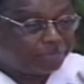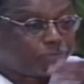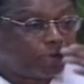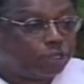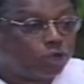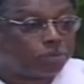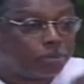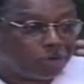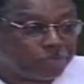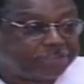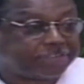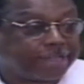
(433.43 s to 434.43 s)
If we look
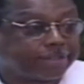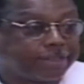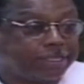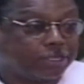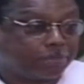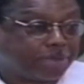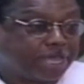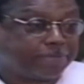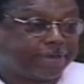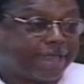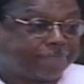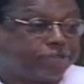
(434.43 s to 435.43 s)
more recently in a
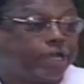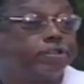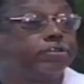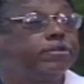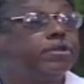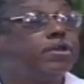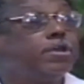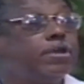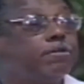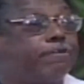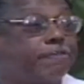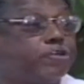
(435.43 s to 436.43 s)
paper I've done
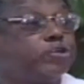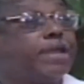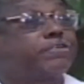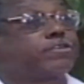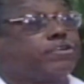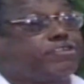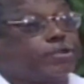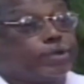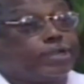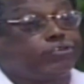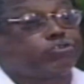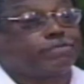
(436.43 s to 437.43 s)
for the UNESCO
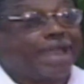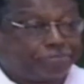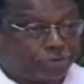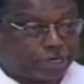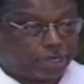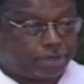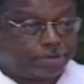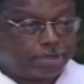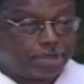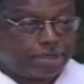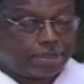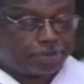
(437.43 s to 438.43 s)
General History of Africa,
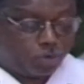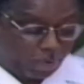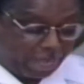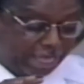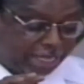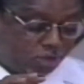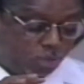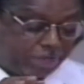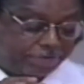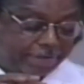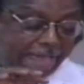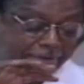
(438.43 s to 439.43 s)
the way in
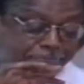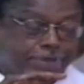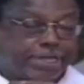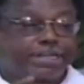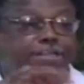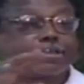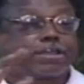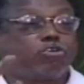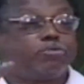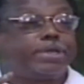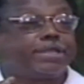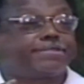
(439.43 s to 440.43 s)
which African and
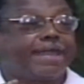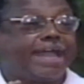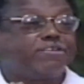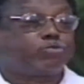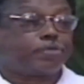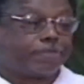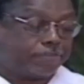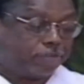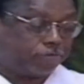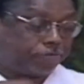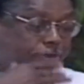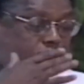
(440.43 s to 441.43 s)
Caribbean ties within
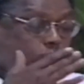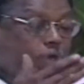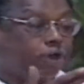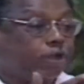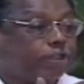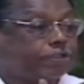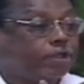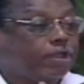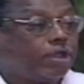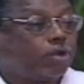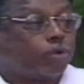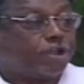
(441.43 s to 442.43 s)
the third world
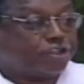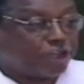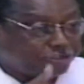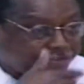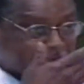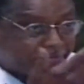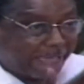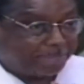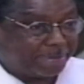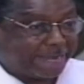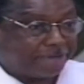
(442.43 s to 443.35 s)
were nurtured by Pan